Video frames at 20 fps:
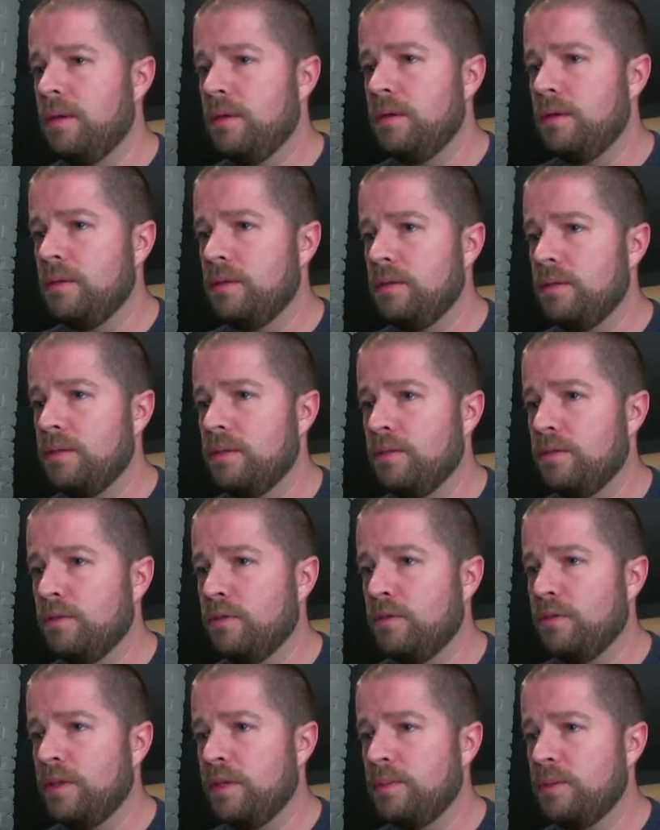
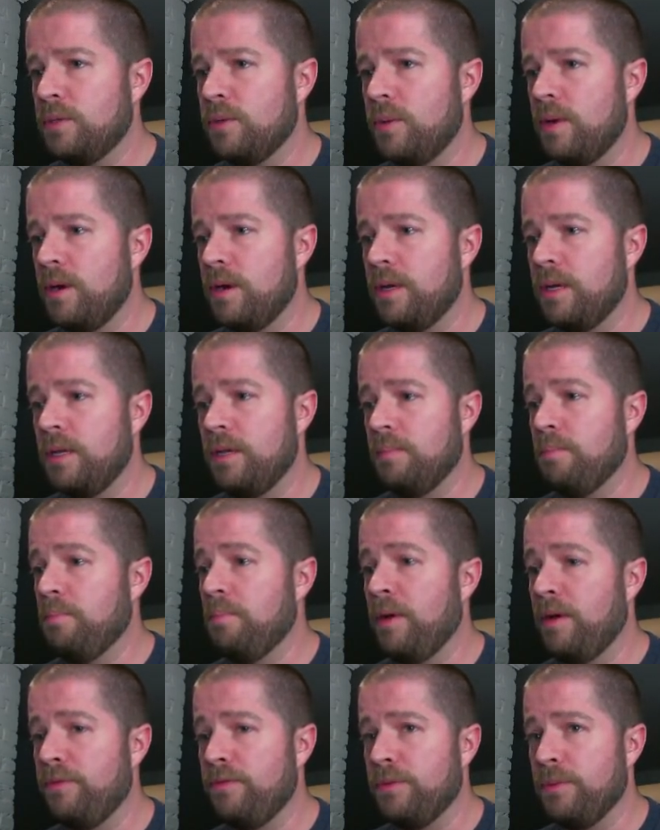Silverflame Squire, he could
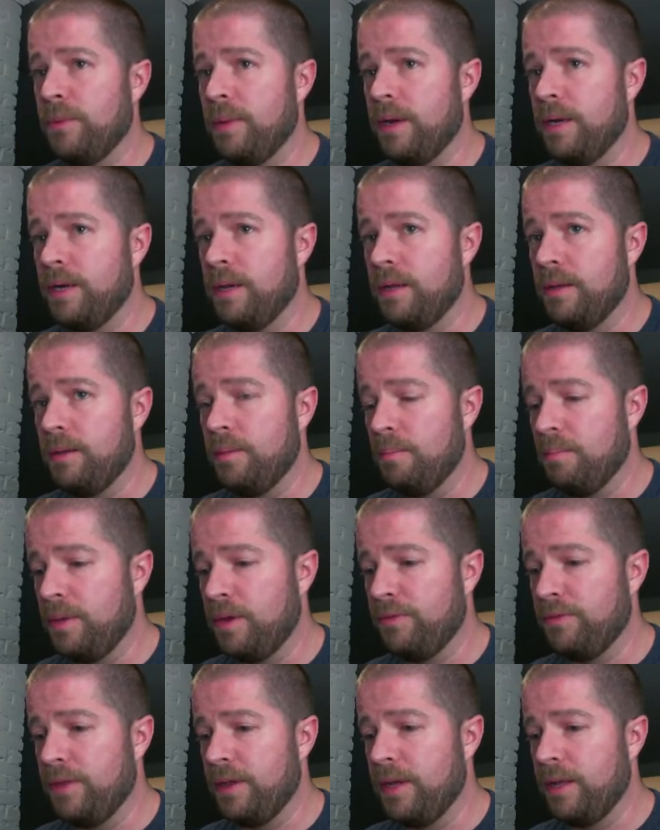buff the
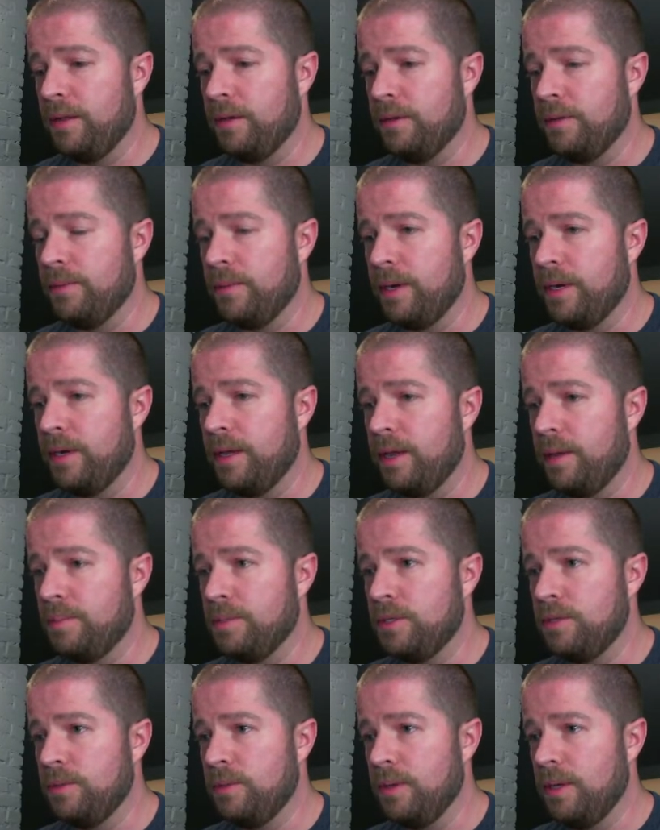hell out of the Red Cap too.
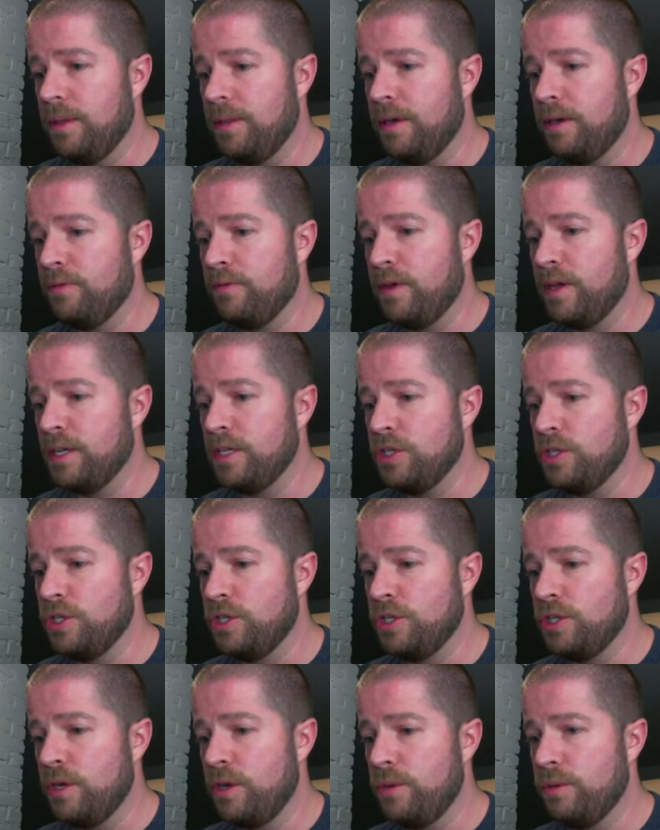And then if I
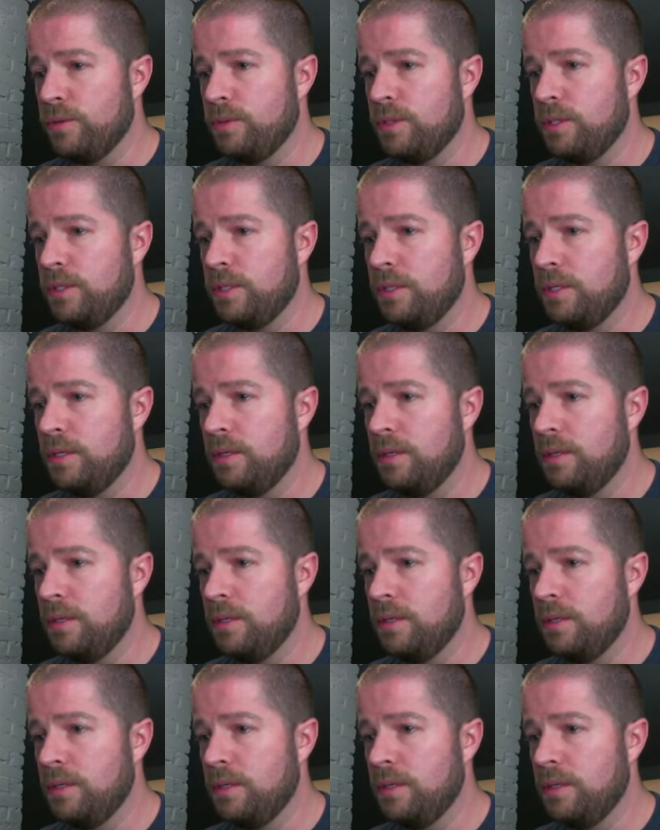Joust...